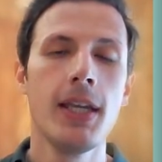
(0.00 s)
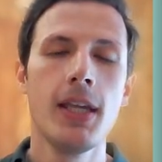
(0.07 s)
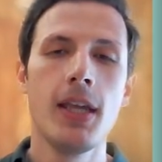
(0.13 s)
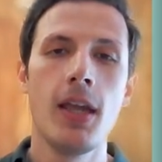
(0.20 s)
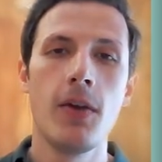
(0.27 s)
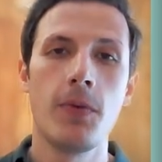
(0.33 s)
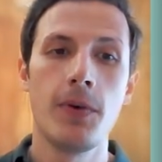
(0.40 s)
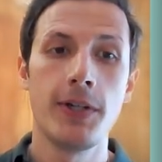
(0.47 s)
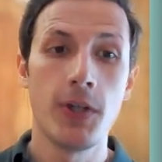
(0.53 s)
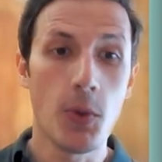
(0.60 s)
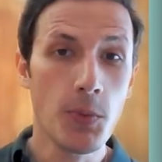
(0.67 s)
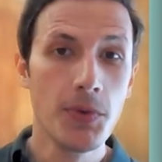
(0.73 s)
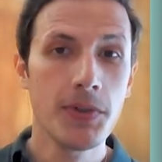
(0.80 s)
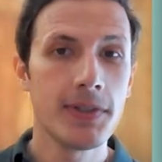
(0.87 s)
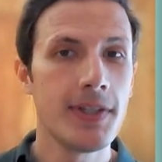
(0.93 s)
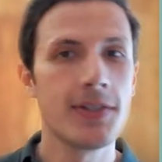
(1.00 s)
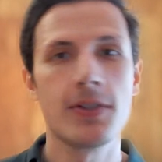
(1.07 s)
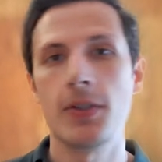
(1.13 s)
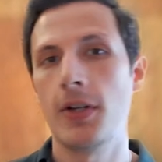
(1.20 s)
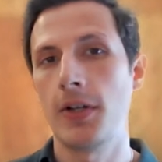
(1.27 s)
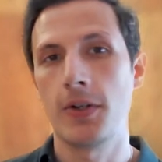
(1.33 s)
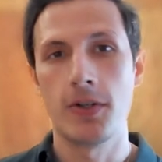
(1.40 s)
If we don't, this is
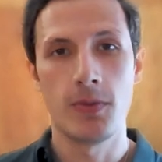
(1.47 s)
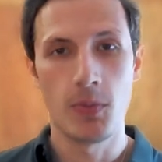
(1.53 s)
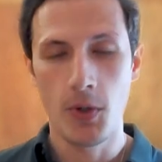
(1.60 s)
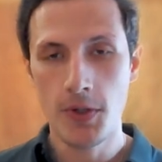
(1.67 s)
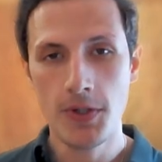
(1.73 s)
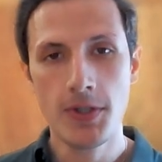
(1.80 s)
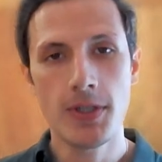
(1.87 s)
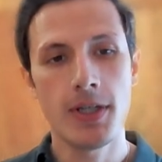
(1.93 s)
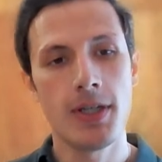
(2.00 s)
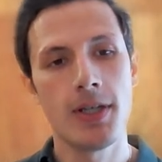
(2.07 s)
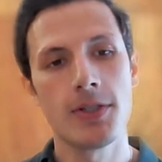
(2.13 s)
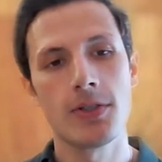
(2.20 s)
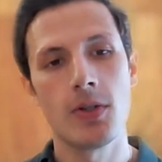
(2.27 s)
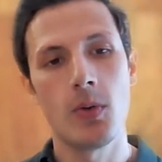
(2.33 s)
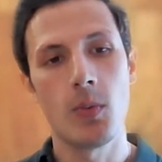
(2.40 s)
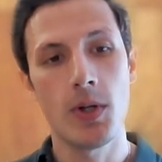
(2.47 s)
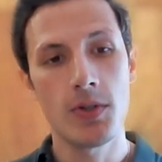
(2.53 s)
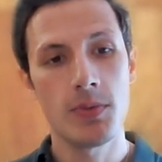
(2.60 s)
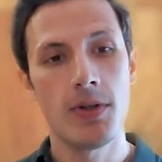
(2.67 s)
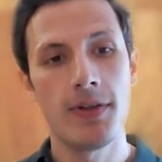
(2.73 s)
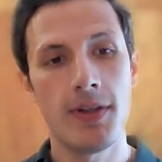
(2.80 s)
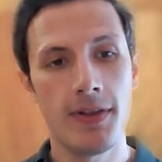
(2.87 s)
not going to work. So once
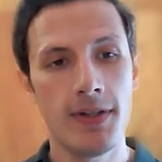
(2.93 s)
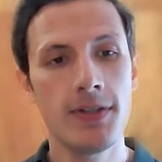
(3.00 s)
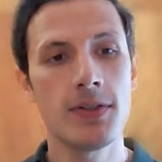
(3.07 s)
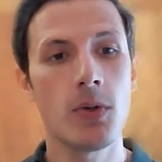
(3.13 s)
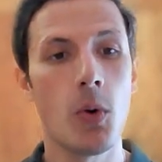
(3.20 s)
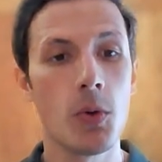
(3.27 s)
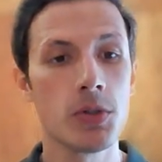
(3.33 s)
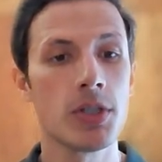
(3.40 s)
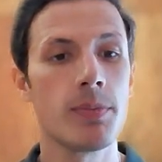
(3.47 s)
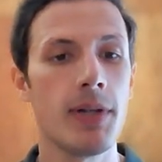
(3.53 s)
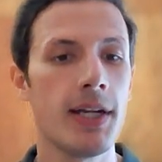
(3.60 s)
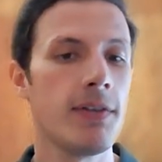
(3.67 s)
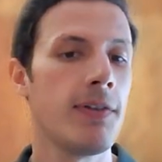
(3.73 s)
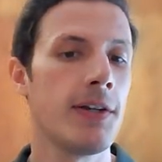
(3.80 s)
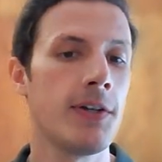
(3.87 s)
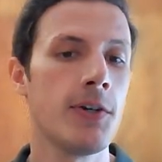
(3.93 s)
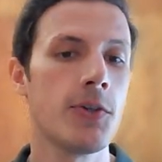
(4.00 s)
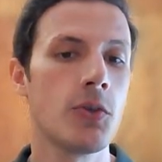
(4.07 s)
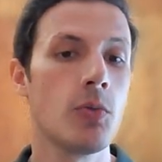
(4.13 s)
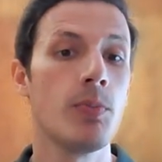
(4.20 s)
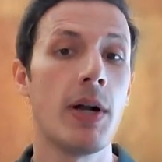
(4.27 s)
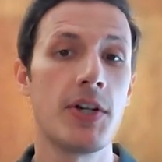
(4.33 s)
we have done this, also apply the filter
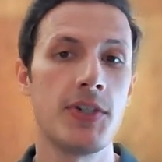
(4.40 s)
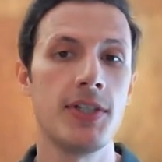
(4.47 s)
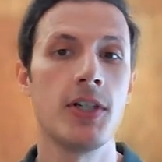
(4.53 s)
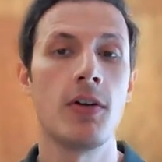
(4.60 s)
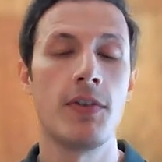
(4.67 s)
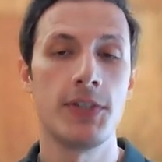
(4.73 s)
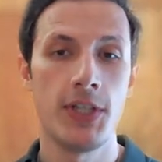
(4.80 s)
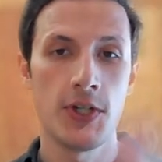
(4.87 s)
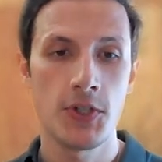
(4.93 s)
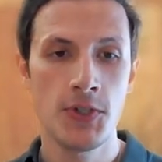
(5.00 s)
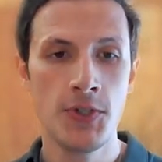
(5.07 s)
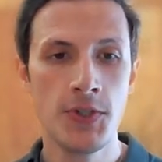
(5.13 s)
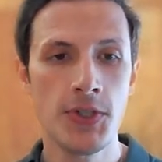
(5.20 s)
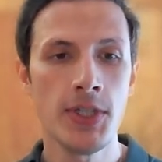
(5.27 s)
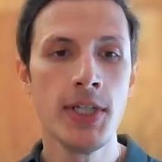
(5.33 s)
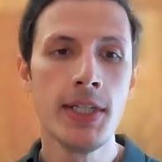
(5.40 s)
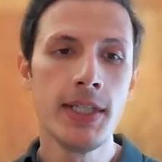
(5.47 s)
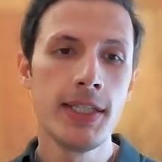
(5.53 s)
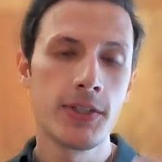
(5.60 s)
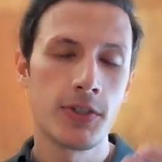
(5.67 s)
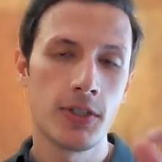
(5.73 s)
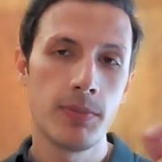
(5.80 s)
to matching conversations.
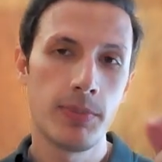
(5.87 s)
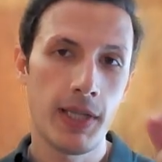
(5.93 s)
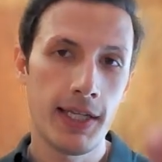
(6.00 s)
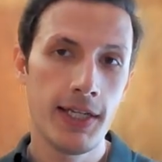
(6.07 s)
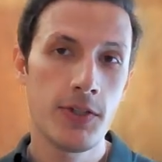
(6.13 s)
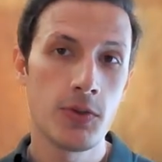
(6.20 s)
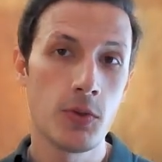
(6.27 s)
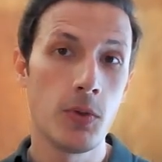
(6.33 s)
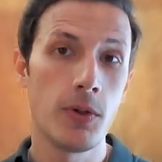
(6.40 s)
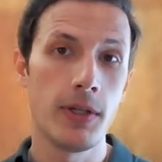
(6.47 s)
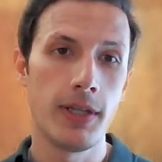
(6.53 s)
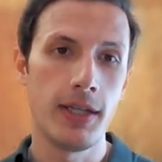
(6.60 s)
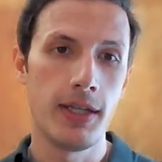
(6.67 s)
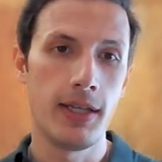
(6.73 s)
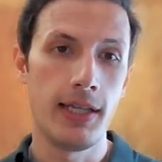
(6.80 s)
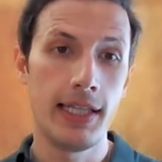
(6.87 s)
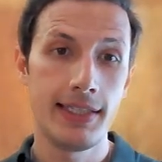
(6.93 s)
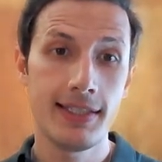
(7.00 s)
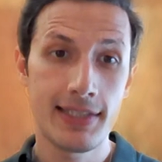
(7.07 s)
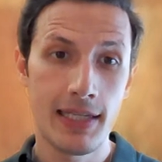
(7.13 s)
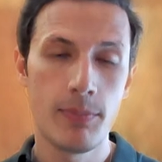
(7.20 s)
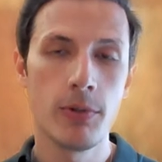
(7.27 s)
It's going to apply it to
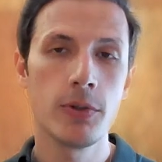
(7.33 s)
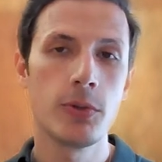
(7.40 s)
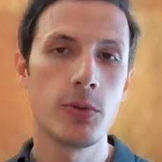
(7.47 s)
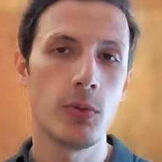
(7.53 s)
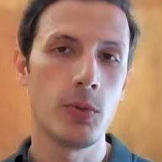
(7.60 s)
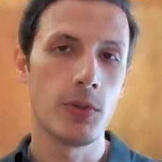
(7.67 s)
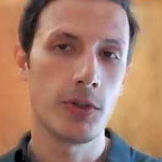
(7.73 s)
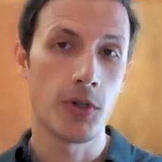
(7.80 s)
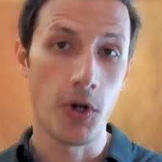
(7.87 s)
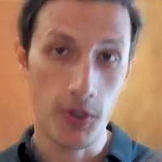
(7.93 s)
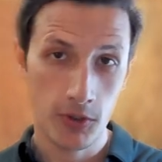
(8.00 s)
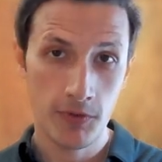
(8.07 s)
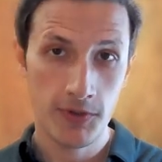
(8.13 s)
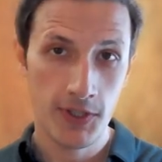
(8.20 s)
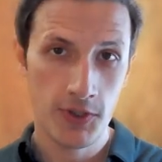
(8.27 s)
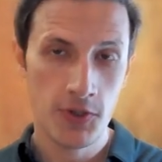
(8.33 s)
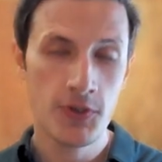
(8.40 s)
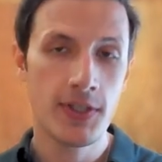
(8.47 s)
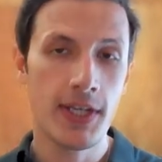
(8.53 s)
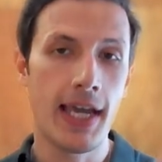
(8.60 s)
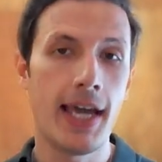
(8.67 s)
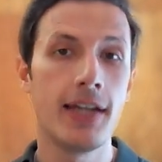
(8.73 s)
this label to current
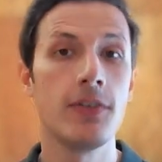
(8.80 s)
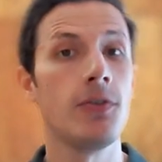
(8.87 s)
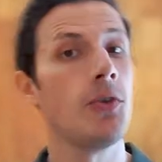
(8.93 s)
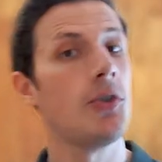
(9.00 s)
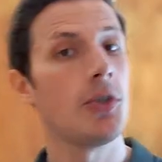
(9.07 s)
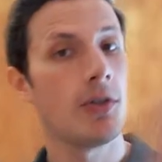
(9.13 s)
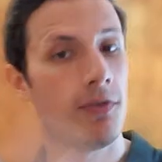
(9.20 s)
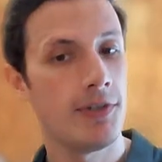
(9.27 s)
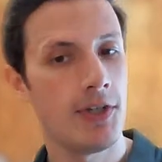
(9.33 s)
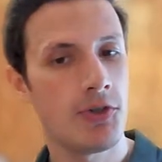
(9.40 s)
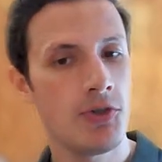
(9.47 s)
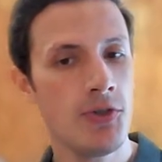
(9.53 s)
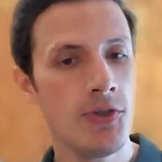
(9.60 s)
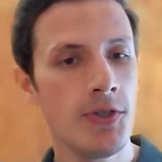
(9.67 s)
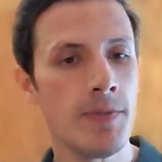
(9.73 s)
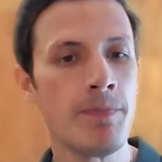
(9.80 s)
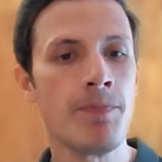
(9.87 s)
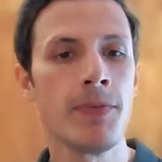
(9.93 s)
conversations and future conversations.